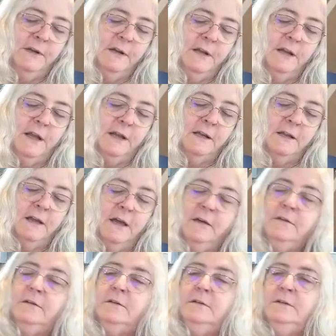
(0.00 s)
I like that.
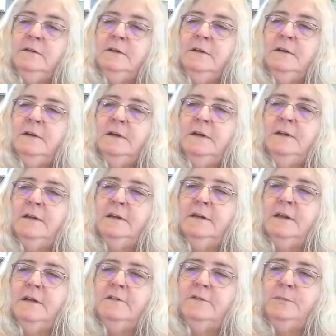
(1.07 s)
I think
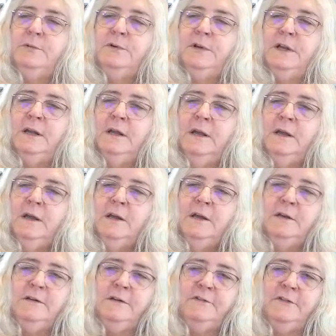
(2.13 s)
that's pretty.
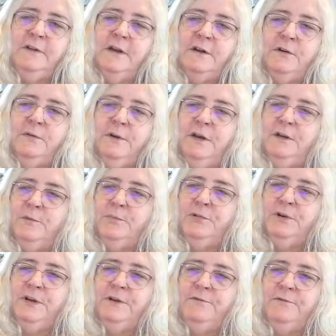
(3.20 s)
But doesn't that create a
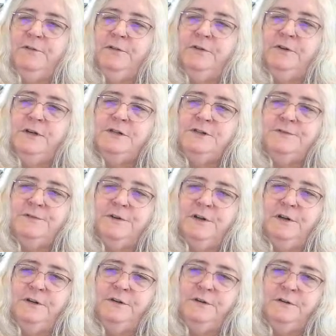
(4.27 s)
pretty flourish for
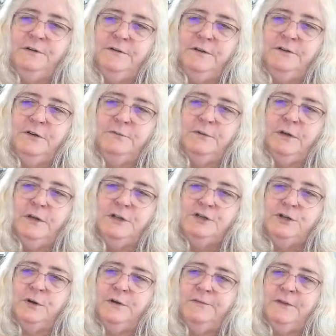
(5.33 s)
under to really
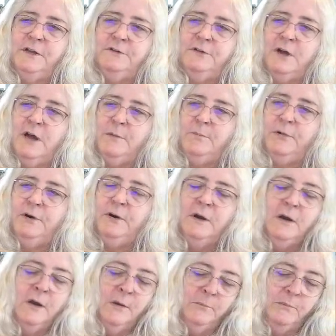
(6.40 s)
show off that topper?
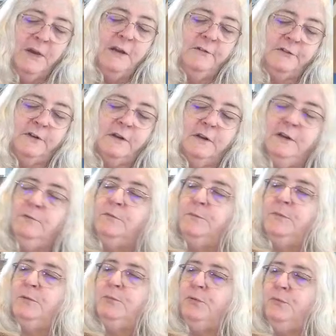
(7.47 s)
Basically,
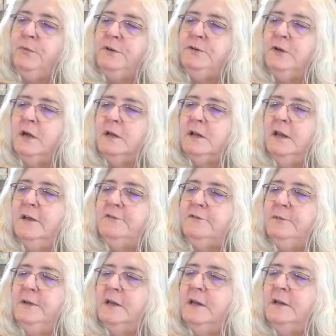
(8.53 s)
remember when we talked last
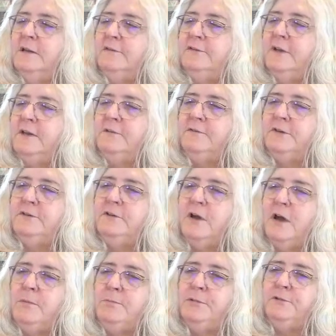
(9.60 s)
week and I said if a
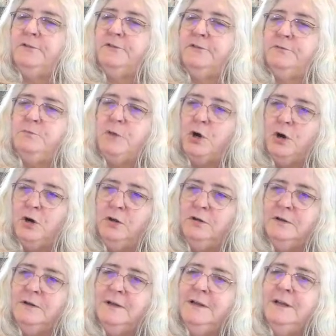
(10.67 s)
topper's small,
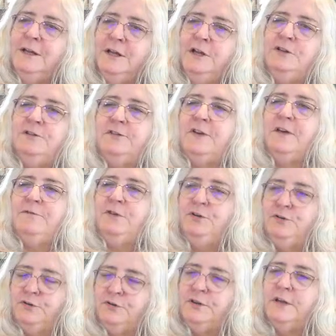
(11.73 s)
you just have to
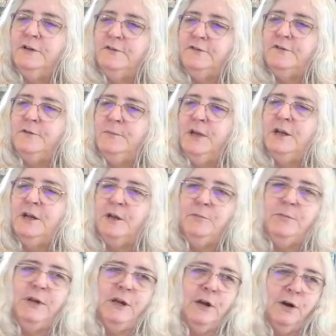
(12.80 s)
do things to make it
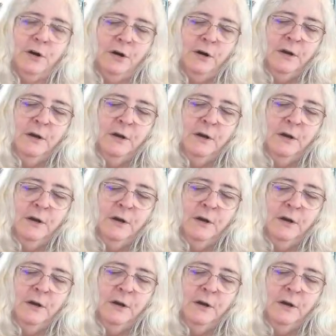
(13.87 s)
bigger?